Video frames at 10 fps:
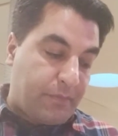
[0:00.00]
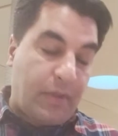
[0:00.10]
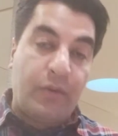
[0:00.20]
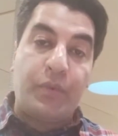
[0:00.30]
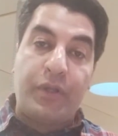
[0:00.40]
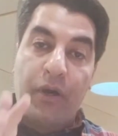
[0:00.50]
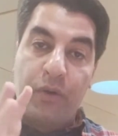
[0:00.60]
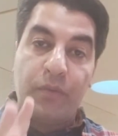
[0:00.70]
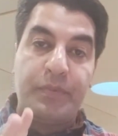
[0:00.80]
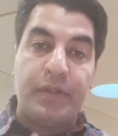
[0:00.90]
with
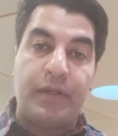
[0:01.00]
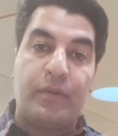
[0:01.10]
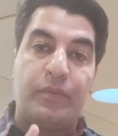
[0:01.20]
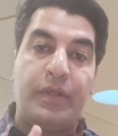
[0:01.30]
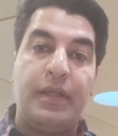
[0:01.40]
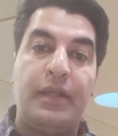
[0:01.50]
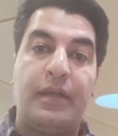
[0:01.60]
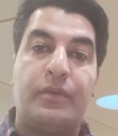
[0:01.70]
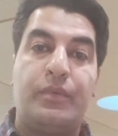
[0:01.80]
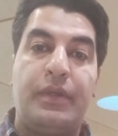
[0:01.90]
hope we
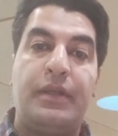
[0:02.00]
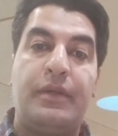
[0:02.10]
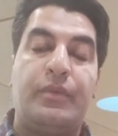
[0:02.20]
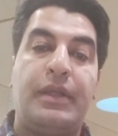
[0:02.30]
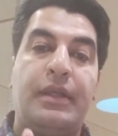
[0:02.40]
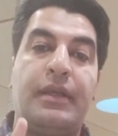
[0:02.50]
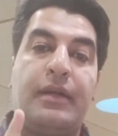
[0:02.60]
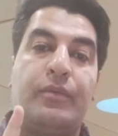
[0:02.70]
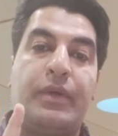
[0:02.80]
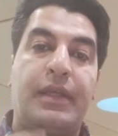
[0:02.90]
we we
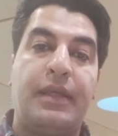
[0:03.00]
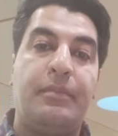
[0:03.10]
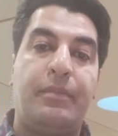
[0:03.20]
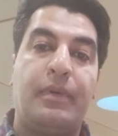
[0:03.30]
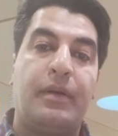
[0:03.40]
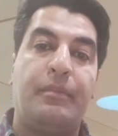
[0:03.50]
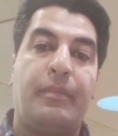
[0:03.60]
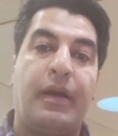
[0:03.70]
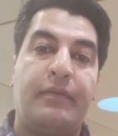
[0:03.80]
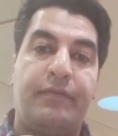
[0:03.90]
we keep
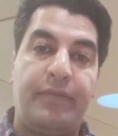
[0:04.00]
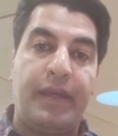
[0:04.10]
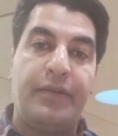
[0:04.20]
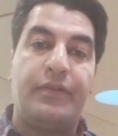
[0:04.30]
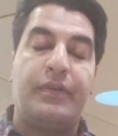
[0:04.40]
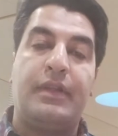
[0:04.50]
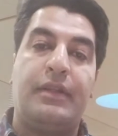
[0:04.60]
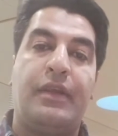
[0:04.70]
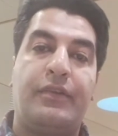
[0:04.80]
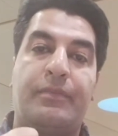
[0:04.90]
by faith
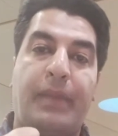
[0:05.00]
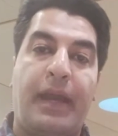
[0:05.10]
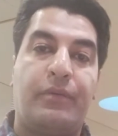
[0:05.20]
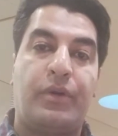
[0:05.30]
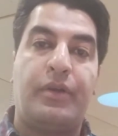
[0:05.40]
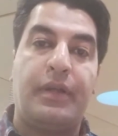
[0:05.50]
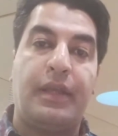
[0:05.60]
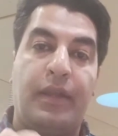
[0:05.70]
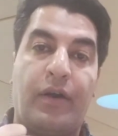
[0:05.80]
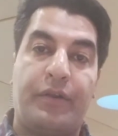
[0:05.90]
this power
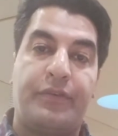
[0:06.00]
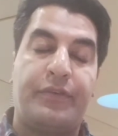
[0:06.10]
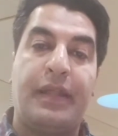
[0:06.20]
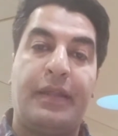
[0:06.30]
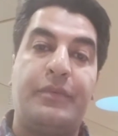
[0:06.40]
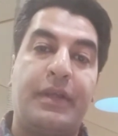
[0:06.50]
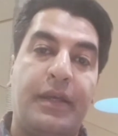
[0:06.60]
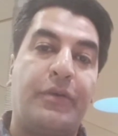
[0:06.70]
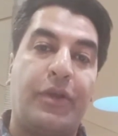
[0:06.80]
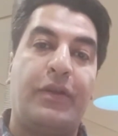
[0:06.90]
in us that we
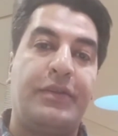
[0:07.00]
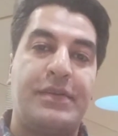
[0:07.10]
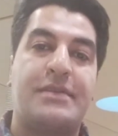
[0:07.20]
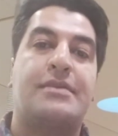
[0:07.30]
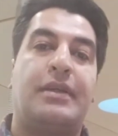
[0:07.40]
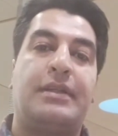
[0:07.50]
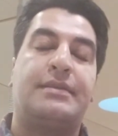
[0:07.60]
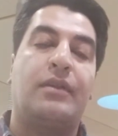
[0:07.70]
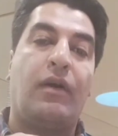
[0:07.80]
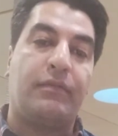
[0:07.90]
carry on this,
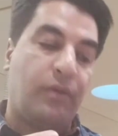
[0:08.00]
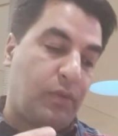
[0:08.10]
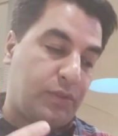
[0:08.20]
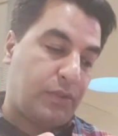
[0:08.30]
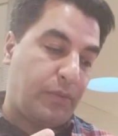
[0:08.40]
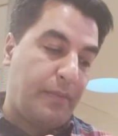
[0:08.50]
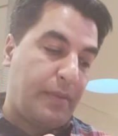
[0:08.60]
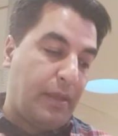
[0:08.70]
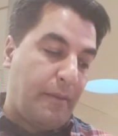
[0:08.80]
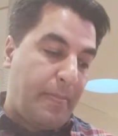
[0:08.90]
this love also
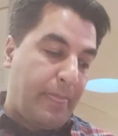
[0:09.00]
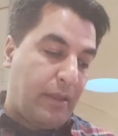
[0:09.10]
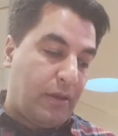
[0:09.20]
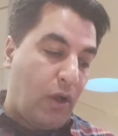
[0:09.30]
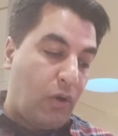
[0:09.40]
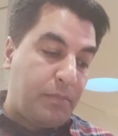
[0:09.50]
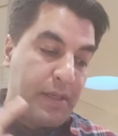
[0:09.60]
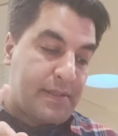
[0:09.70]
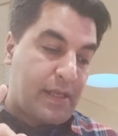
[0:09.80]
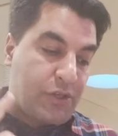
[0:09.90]
Hope
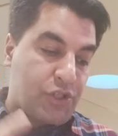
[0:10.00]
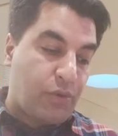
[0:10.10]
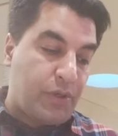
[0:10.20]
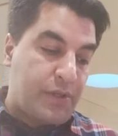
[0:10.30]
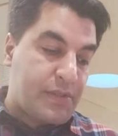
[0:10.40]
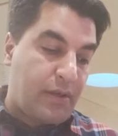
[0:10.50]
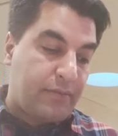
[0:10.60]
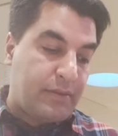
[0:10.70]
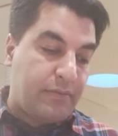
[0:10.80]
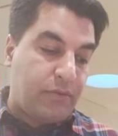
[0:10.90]
is assurance
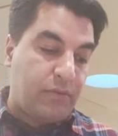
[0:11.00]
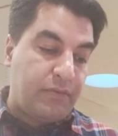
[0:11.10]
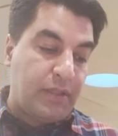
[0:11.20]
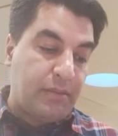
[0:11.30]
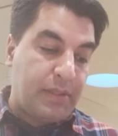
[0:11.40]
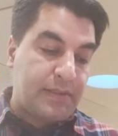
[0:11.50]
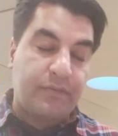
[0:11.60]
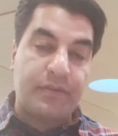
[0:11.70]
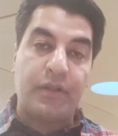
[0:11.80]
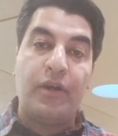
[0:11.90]
of the fulfillment
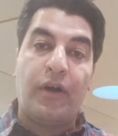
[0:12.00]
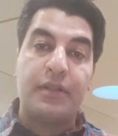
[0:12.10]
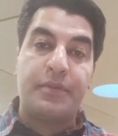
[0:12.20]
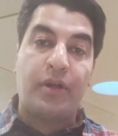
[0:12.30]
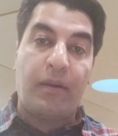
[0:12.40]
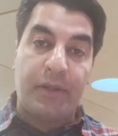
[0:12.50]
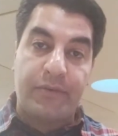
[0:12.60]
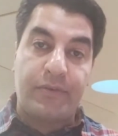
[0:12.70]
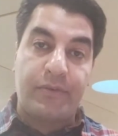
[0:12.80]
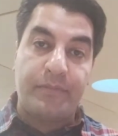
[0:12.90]
of the God promise.